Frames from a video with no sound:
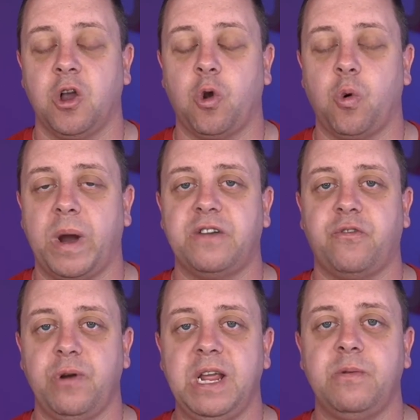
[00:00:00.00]
quite
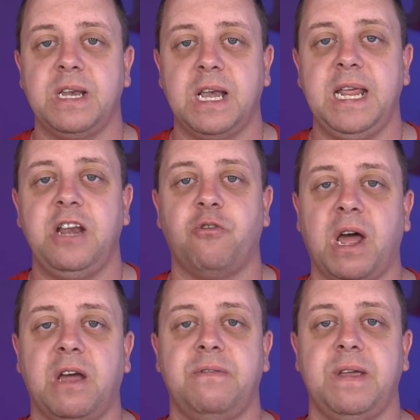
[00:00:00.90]
frequently
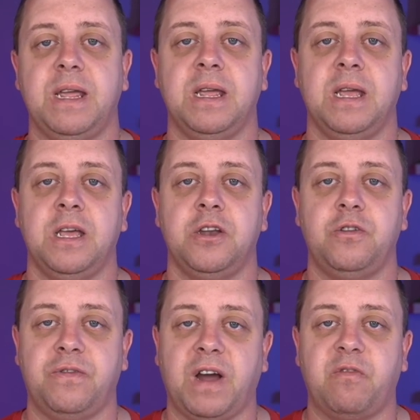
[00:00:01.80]
driving to
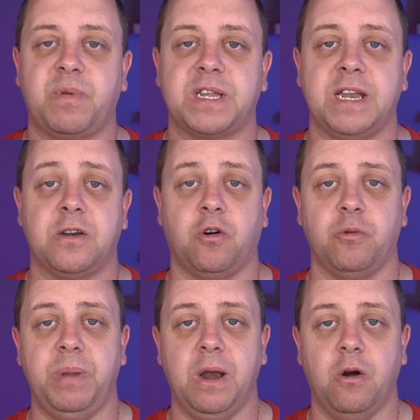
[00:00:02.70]
5% or
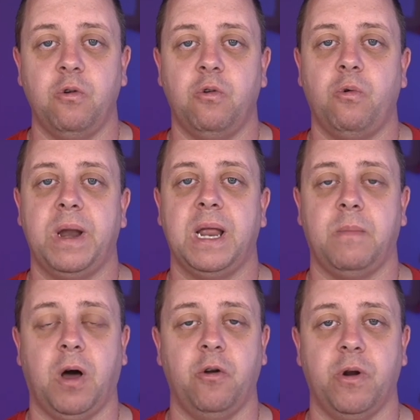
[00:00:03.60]
below when I'm
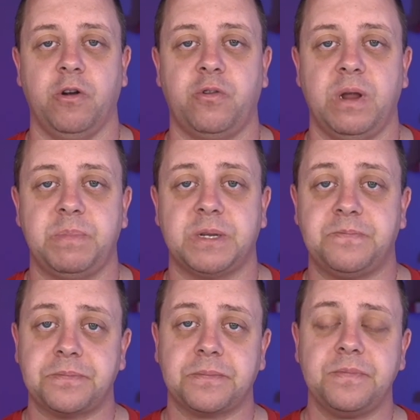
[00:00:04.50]
on road trips.
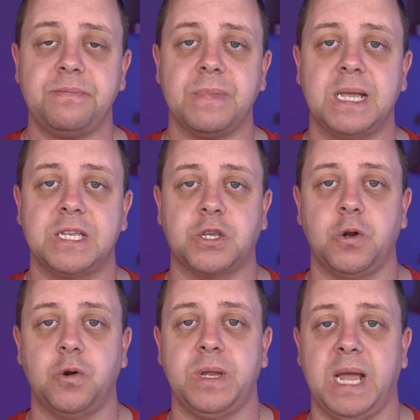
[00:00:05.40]

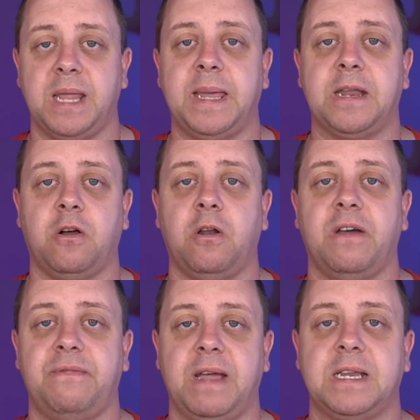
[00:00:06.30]
So yeah, that all
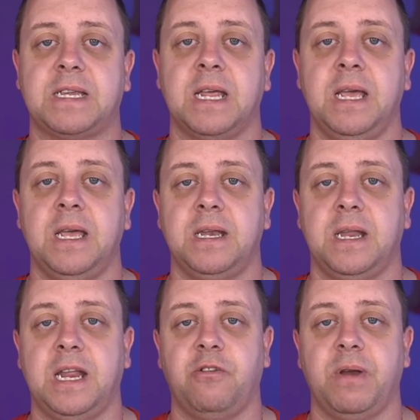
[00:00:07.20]
affects the
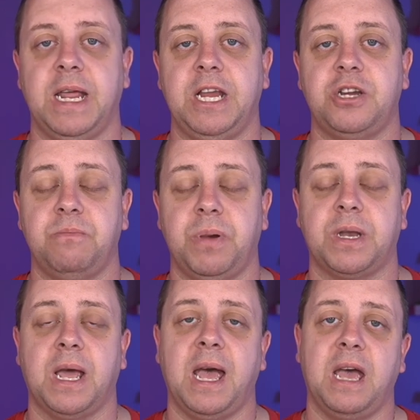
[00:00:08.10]
degradation,
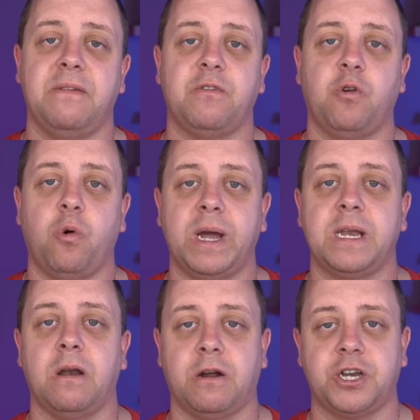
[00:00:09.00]
but I have quite
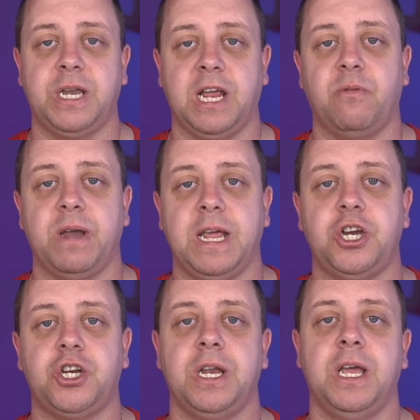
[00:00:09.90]
a large
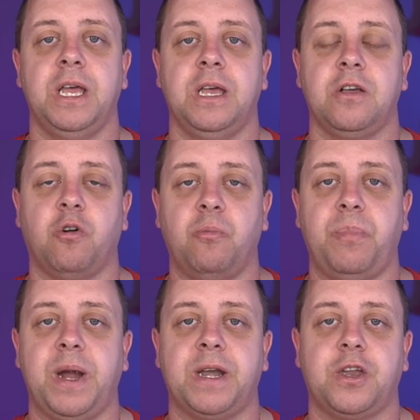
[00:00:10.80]
degradation
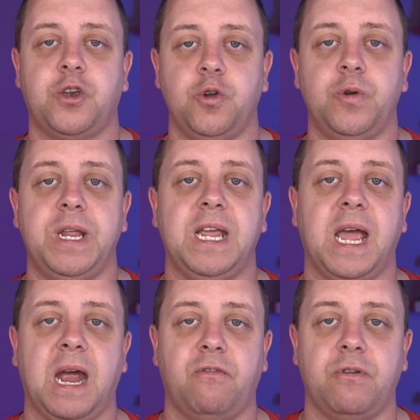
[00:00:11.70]
compared to the
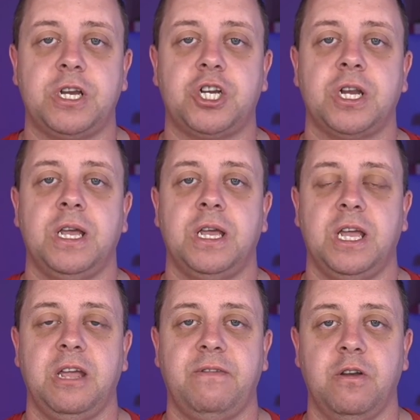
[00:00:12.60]
average.
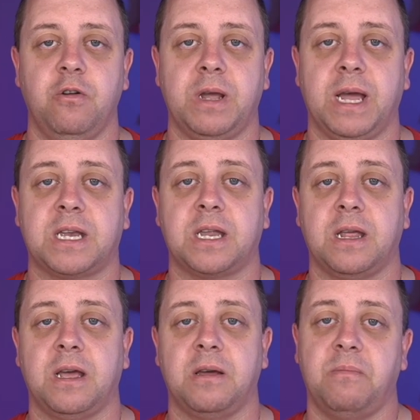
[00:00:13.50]
If you look at
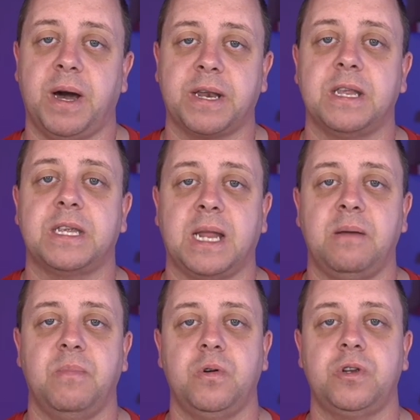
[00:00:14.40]
Martin
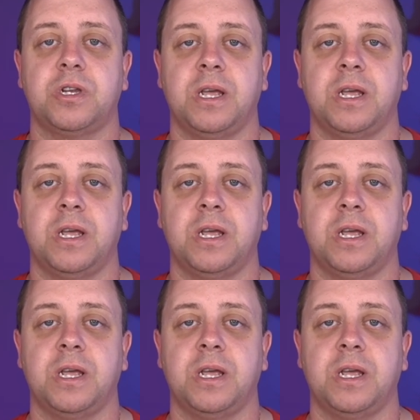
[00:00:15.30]
Steinbuch's